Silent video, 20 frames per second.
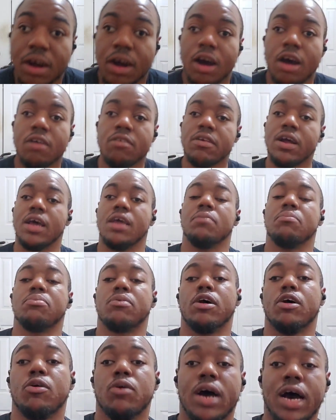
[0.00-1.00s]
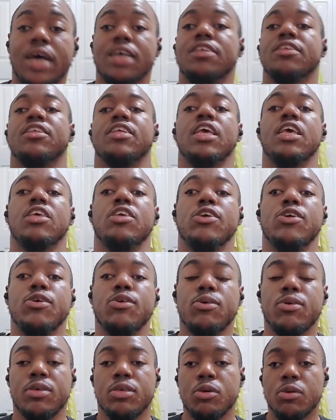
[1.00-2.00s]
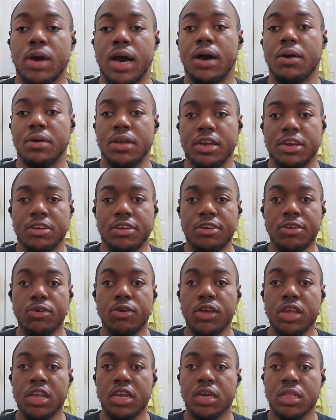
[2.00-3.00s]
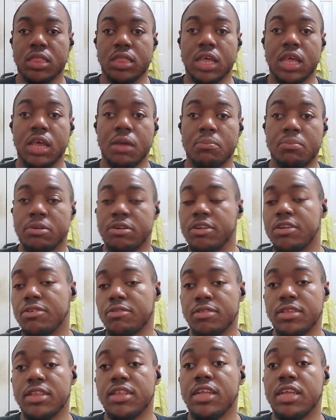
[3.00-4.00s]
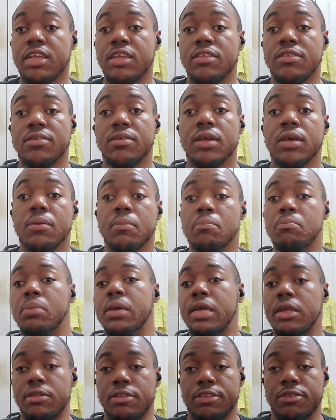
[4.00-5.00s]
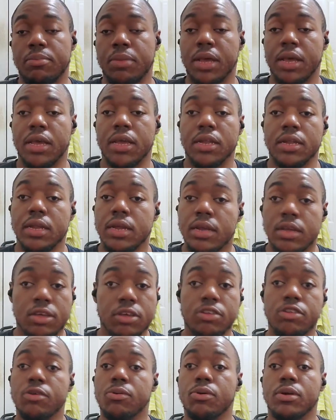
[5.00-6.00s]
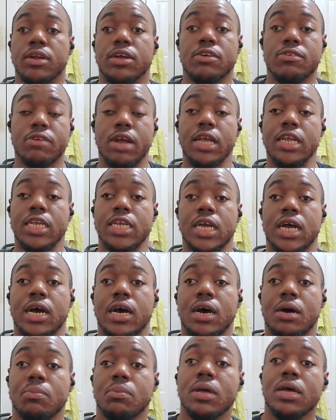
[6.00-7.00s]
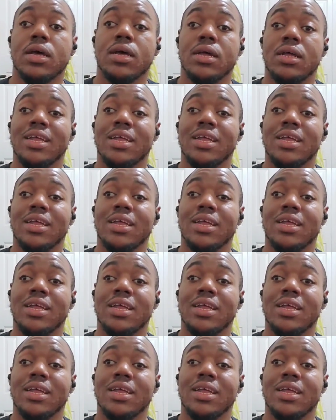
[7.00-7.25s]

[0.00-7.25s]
All right, bro, I see you. You out here doing your thing, producing these beats, man. You're doing a great job.